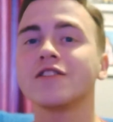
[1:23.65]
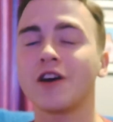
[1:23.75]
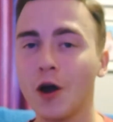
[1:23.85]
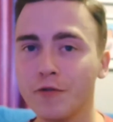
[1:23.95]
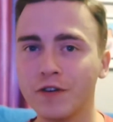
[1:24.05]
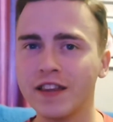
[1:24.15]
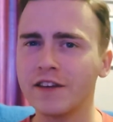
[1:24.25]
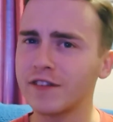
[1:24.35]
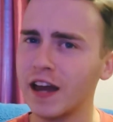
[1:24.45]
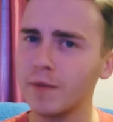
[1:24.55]
So hopefully
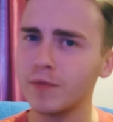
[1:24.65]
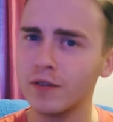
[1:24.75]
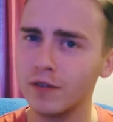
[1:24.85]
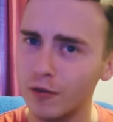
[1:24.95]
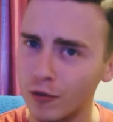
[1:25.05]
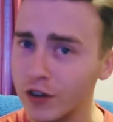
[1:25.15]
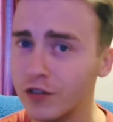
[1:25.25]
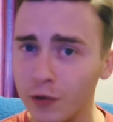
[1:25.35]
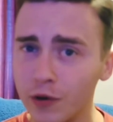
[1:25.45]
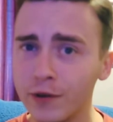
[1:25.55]
they've kept the
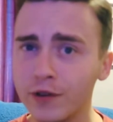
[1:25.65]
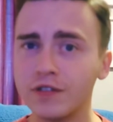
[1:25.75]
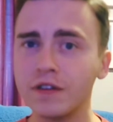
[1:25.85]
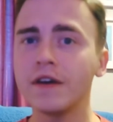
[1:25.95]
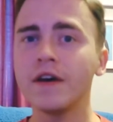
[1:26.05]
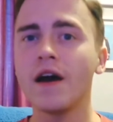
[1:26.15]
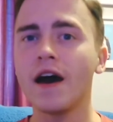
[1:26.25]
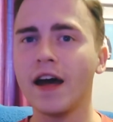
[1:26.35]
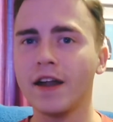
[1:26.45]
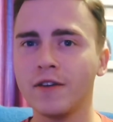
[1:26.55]
original looks
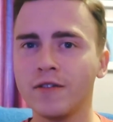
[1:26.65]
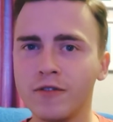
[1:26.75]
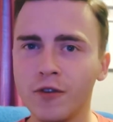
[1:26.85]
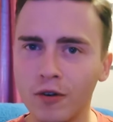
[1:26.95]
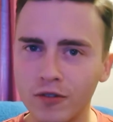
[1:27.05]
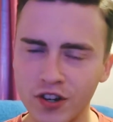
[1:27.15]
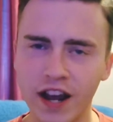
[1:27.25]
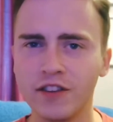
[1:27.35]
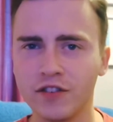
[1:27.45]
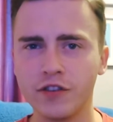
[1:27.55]
and not
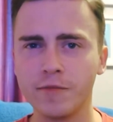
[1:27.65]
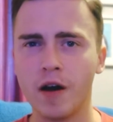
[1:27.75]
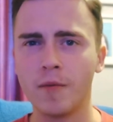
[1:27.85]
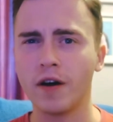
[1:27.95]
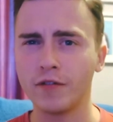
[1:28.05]
changed them up.